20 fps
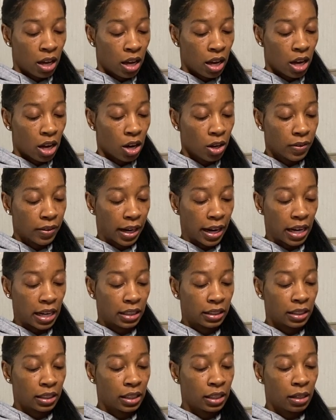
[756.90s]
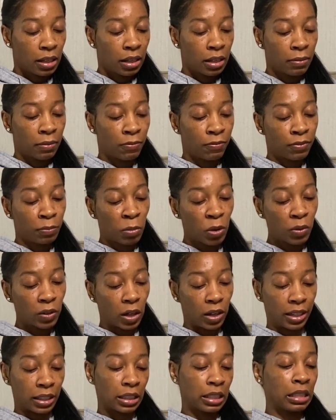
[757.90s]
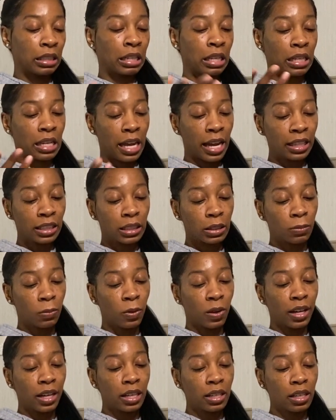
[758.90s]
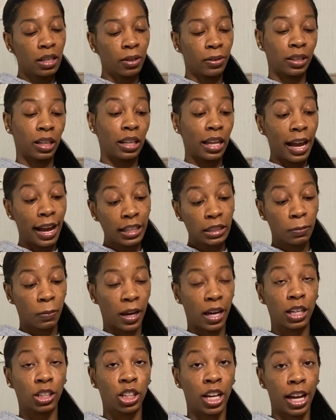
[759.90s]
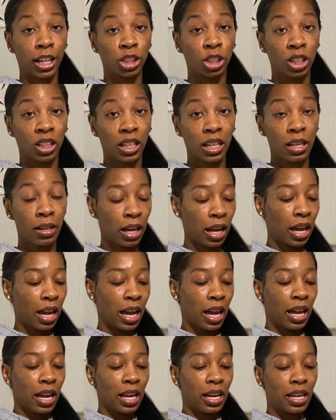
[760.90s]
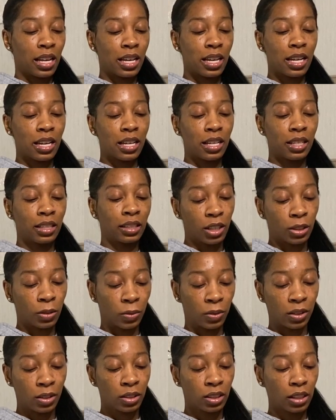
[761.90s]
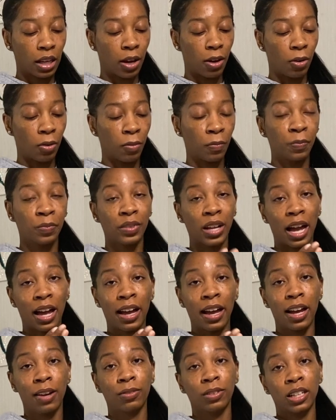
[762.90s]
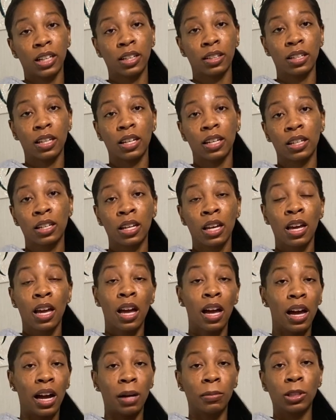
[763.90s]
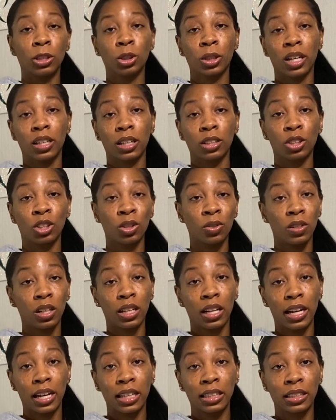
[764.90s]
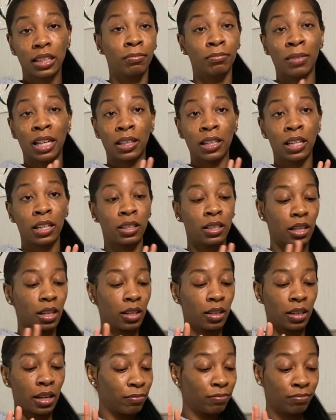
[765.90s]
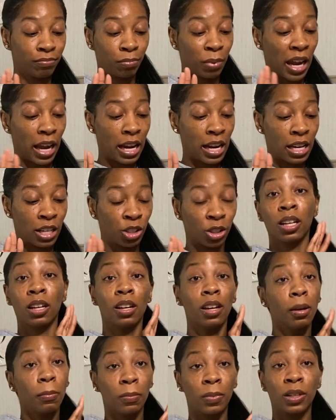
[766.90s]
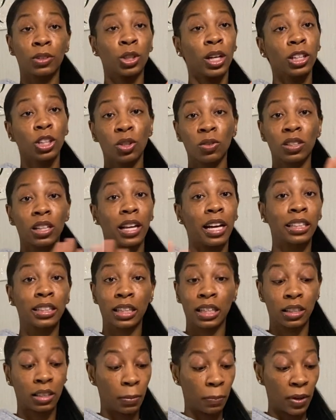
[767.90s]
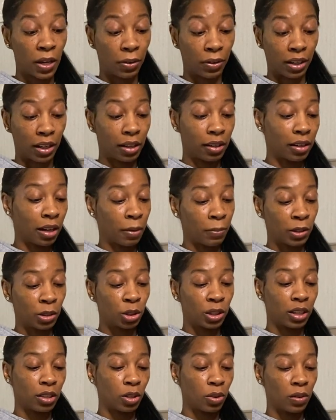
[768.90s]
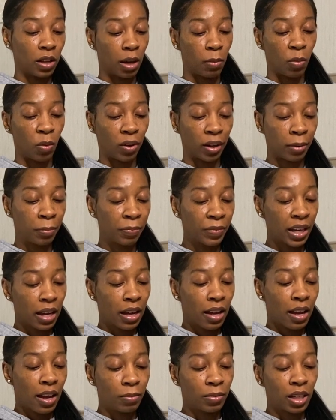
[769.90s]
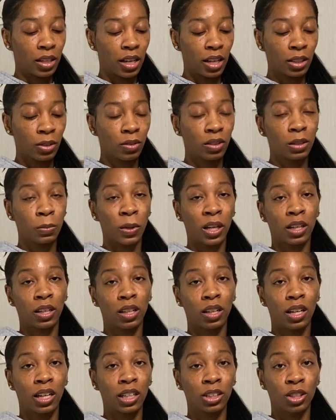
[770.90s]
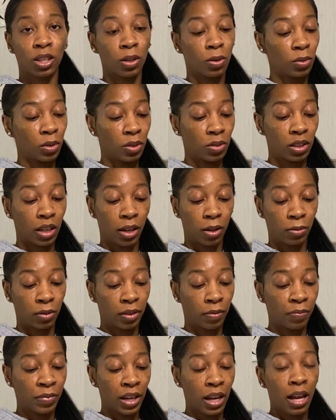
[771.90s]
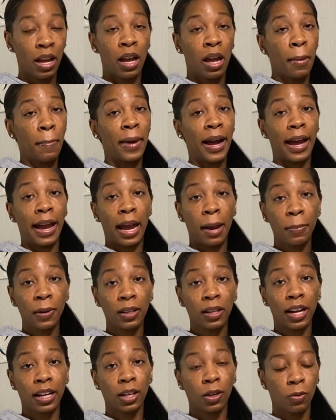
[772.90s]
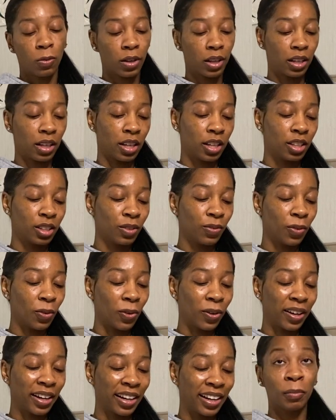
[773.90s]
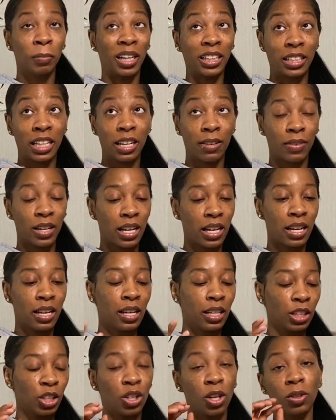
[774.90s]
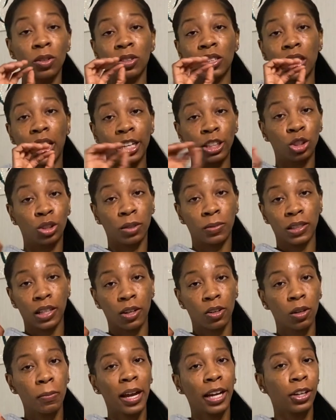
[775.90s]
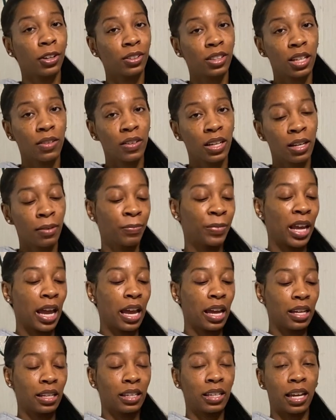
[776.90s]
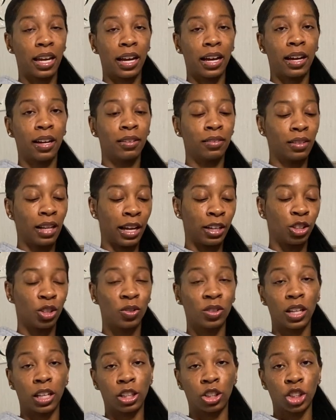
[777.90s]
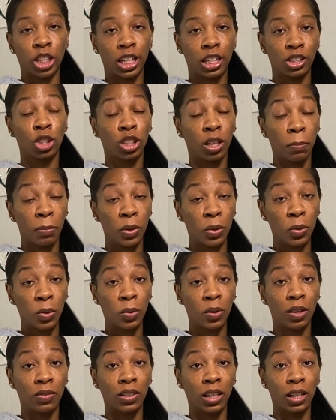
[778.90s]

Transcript: All right, moving on. The next one, or the last page actually, is this one. So I have LinkedIn. I've been trying to utilize my LinkedIn page, or been trying to utilize LinkedIn period. I've been trying to do that more. And the next one is Pic Collage. I don't use that one. My Happy Lighting one is for my TV. You know those light strips that go on the back of your TV? Yeah, I use that to change the mood of the